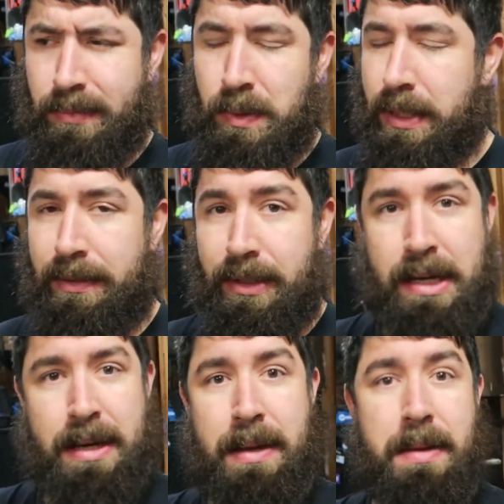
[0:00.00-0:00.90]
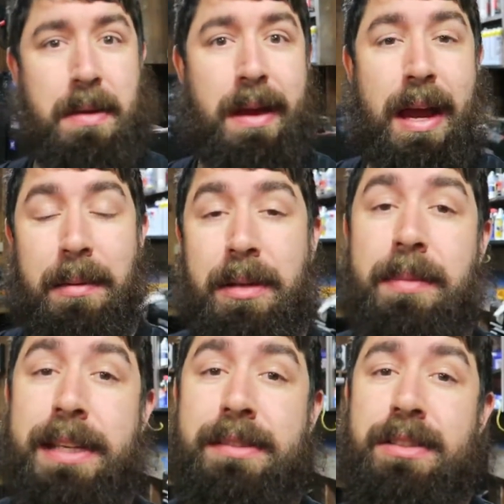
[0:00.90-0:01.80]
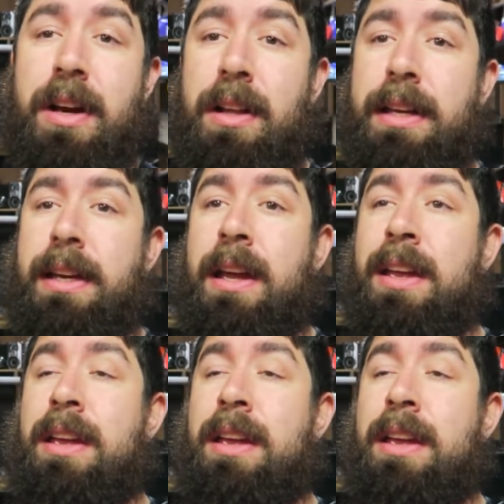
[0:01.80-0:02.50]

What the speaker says: Whatever. I'm going to be installing